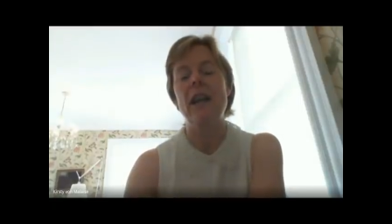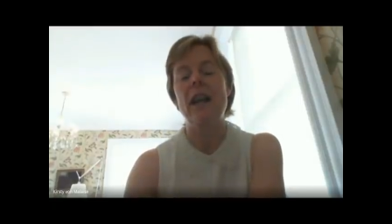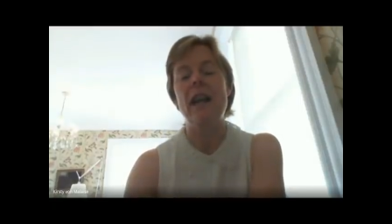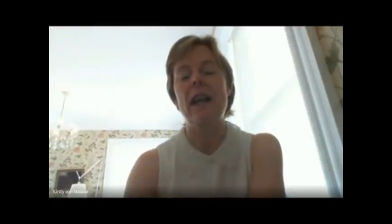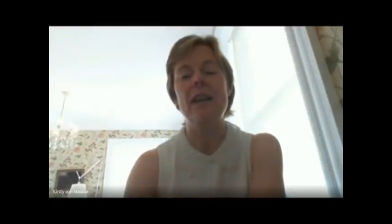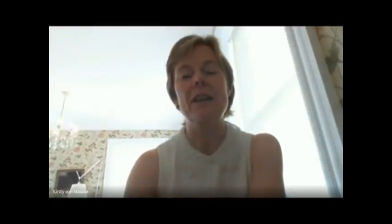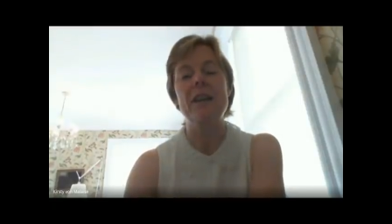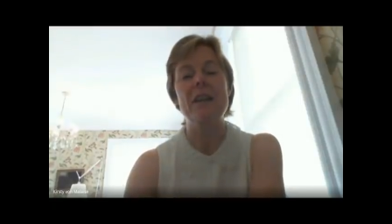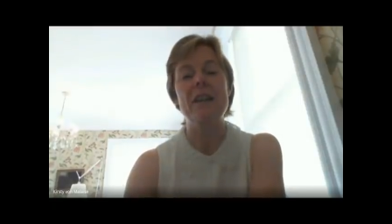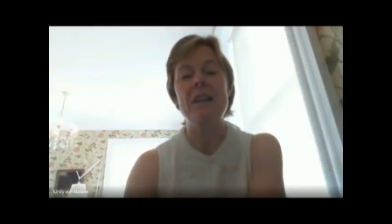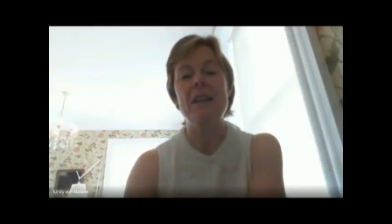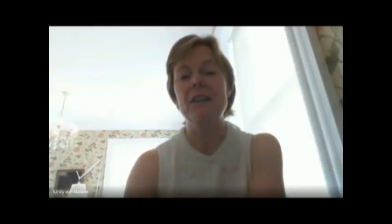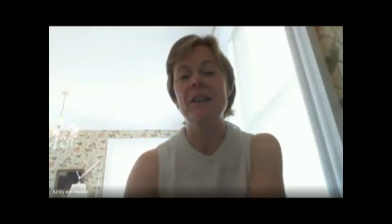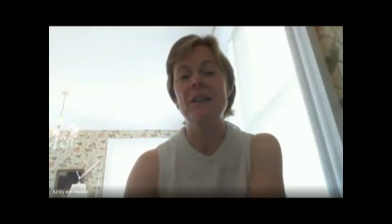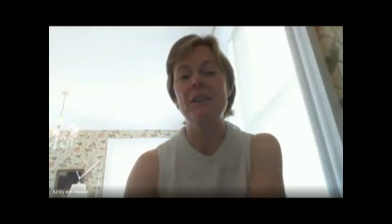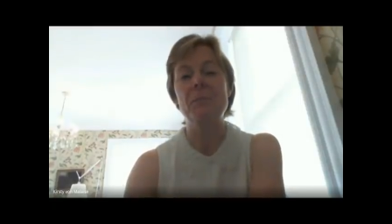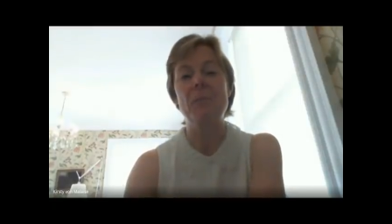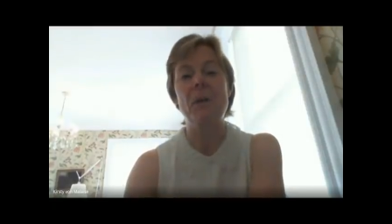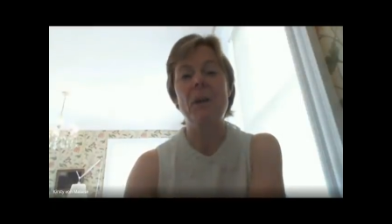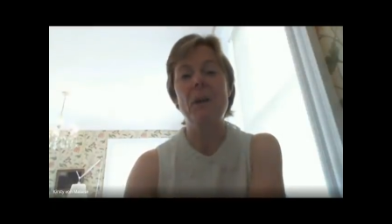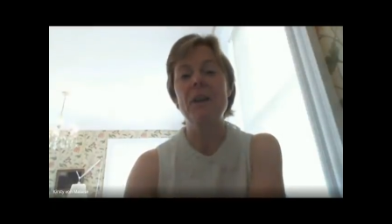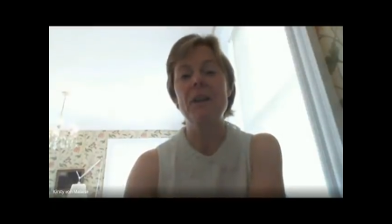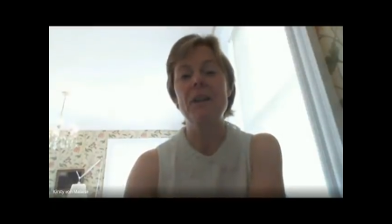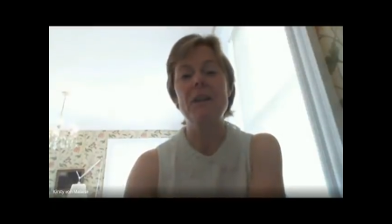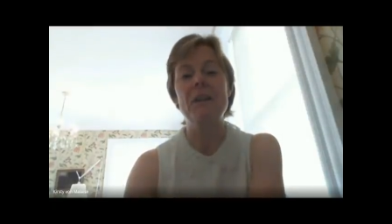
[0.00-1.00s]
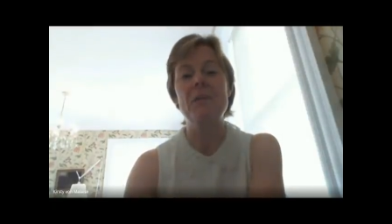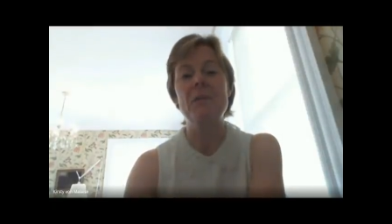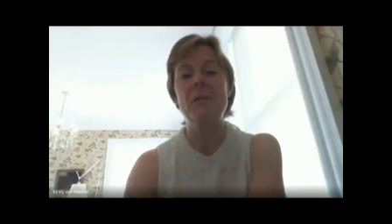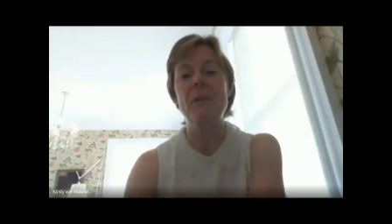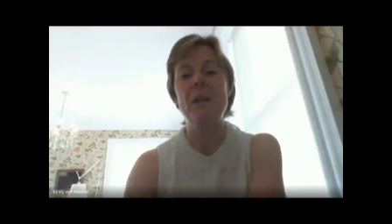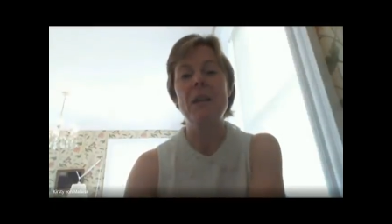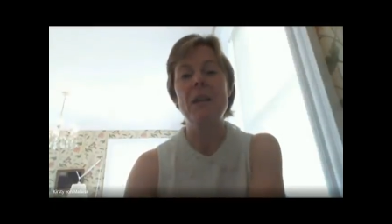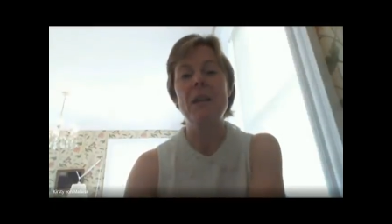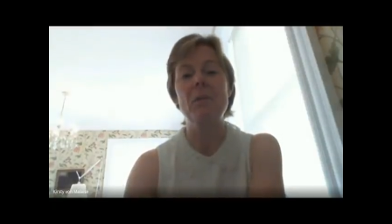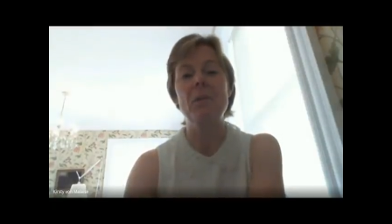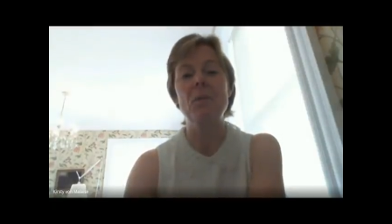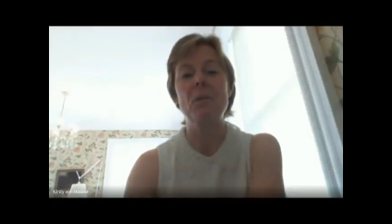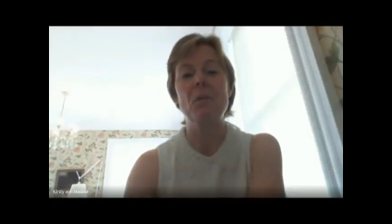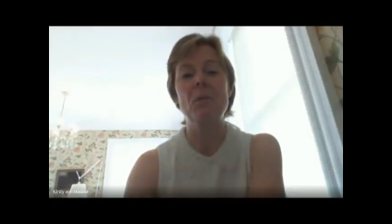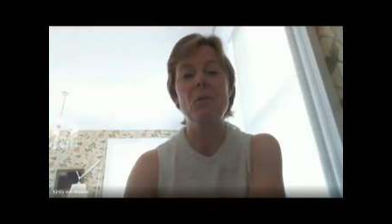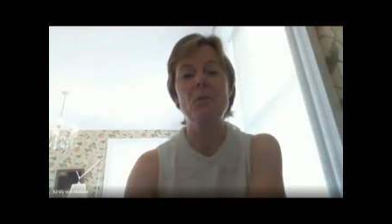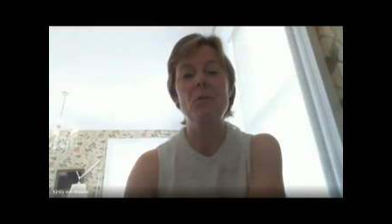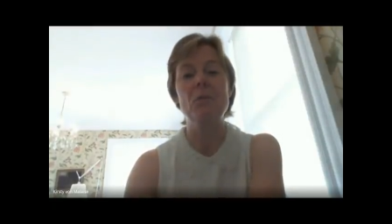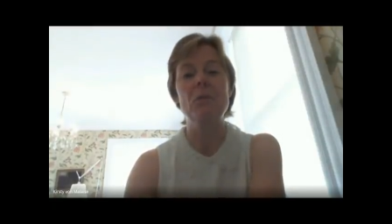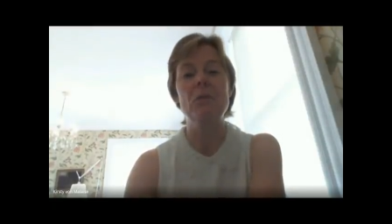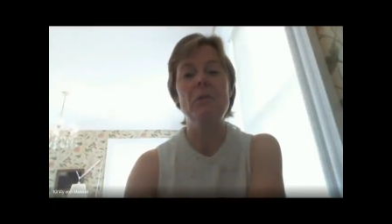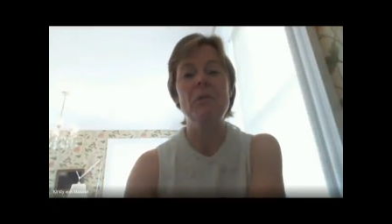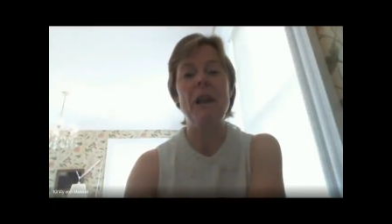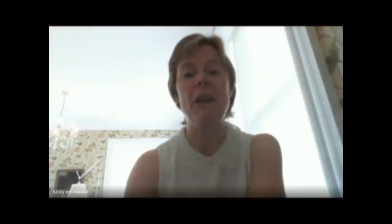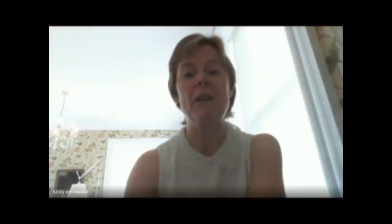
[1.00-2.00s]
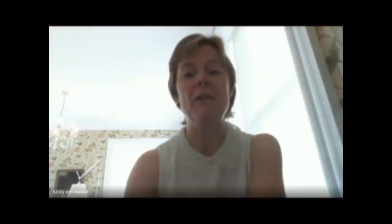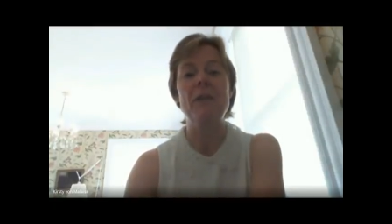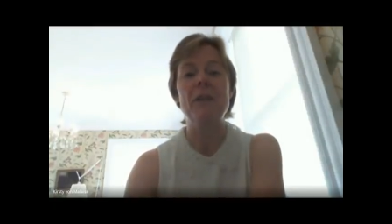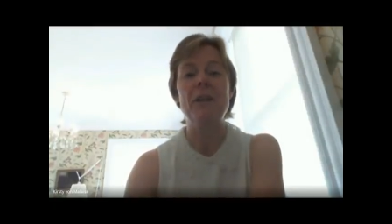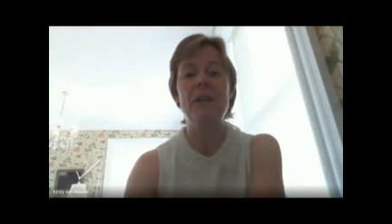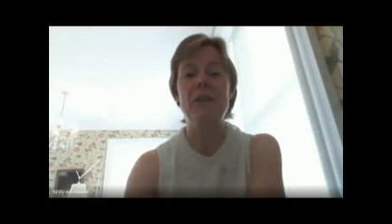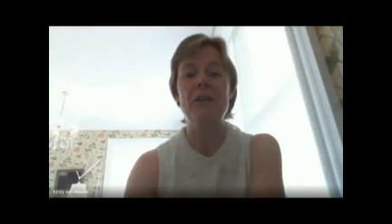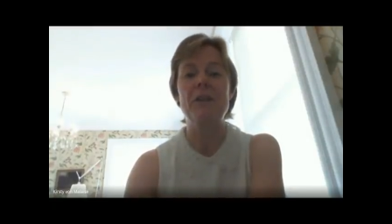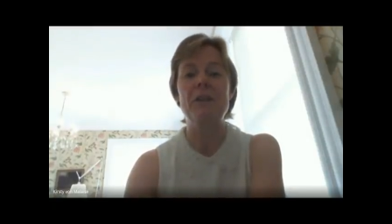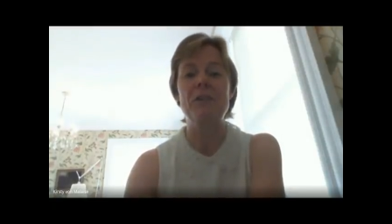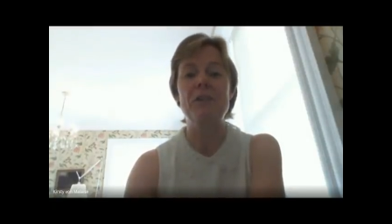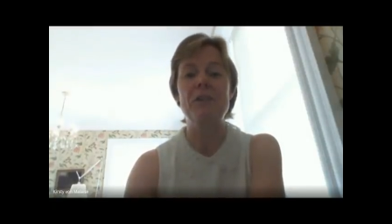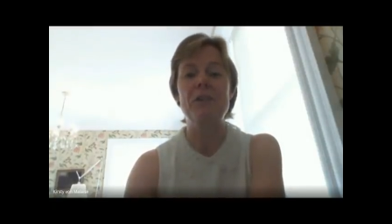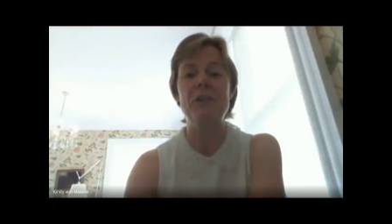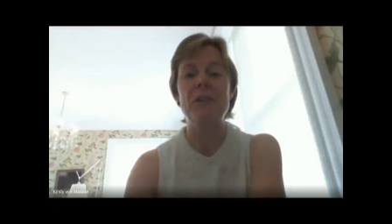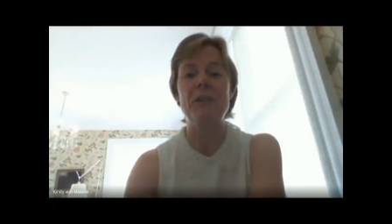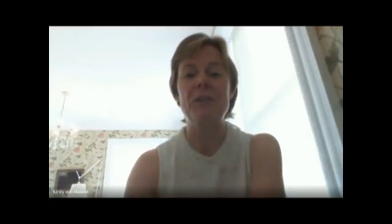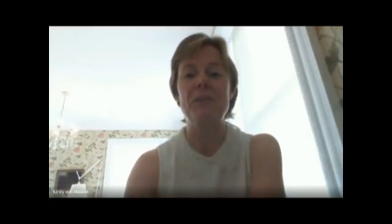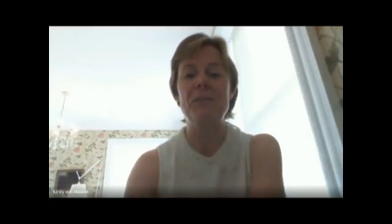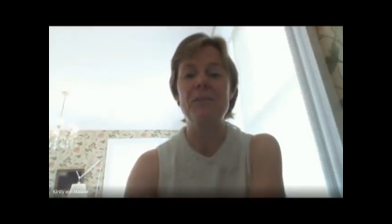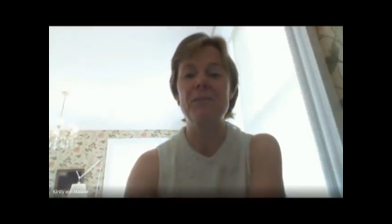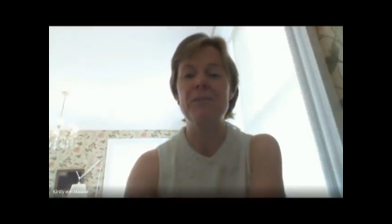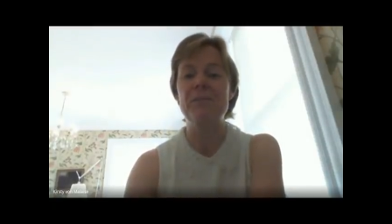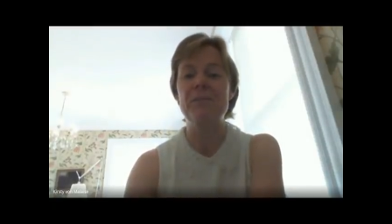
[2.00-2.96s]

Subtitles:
and inspired people all around the country.